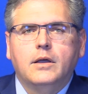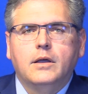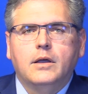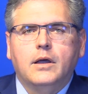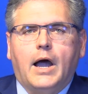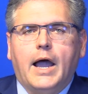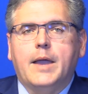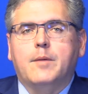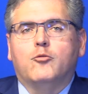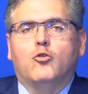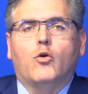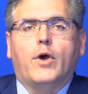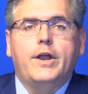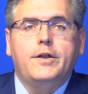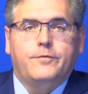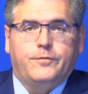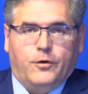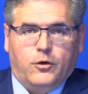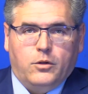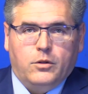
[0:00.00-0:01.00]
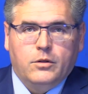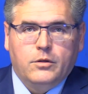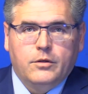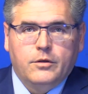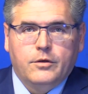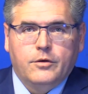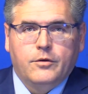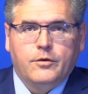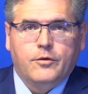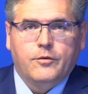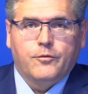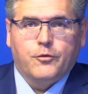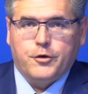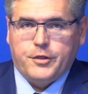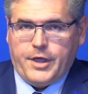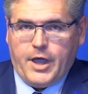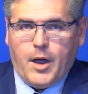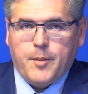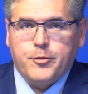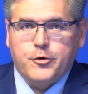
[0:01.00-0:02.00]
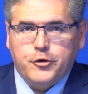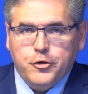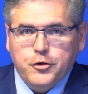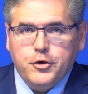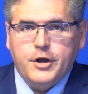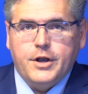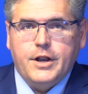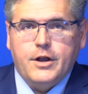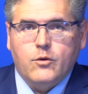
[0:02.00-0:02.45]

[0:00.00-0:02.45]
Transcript: I am grateful for the opportunity